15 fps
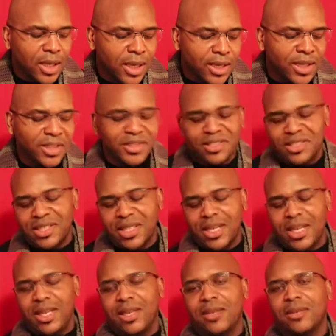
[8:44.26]
And
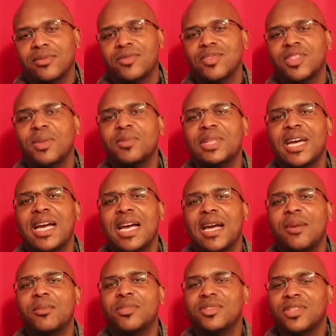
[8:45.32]
understand,
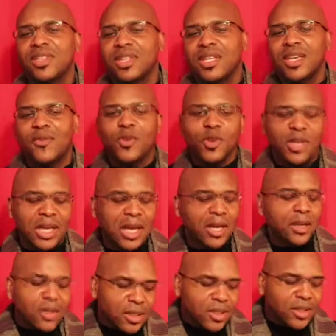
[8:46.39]
sometimes if you
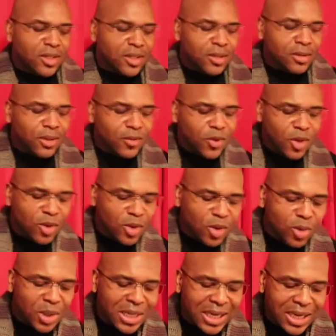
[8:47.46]
don't
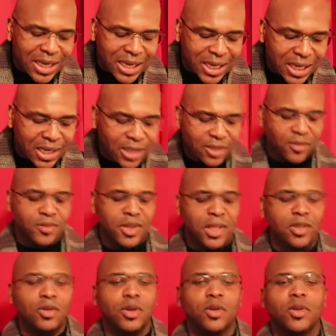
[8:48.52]
know God
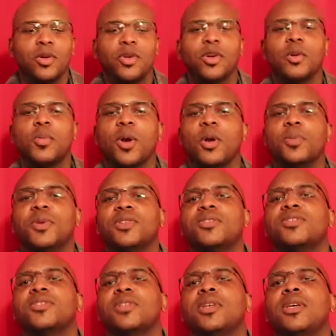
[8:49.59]
and you don't know your
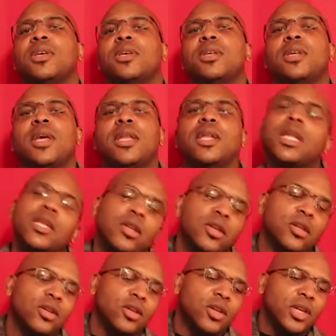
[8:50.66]
purpose, and
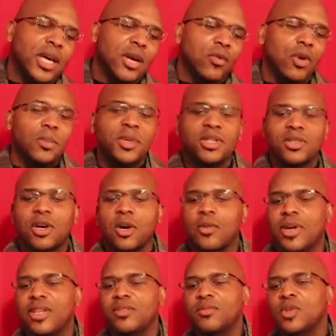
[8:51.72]
you got a woman that's
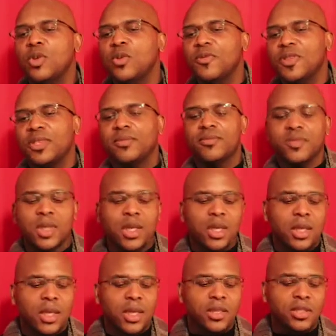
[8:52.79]
always moving,
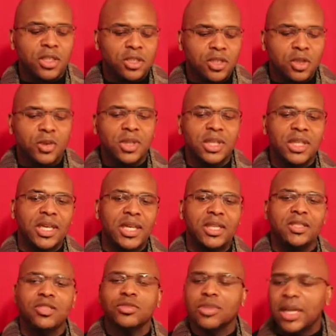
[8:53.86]
and she's doing
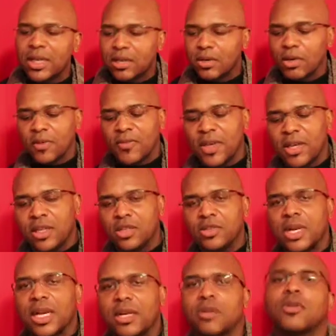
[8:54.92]
things, she's trying to grow the family,
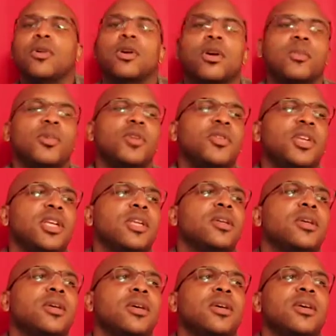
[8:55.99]
trying to grow her
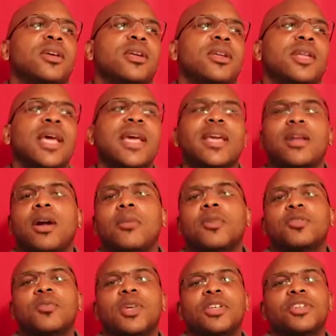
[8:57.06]
community, that can
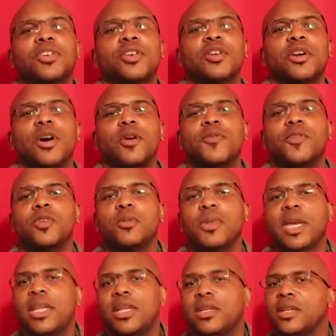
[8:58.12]
almost be a turnoff to a
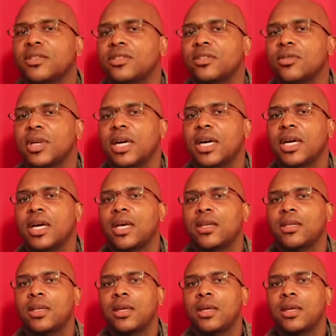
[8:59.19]
man that doesn't know God.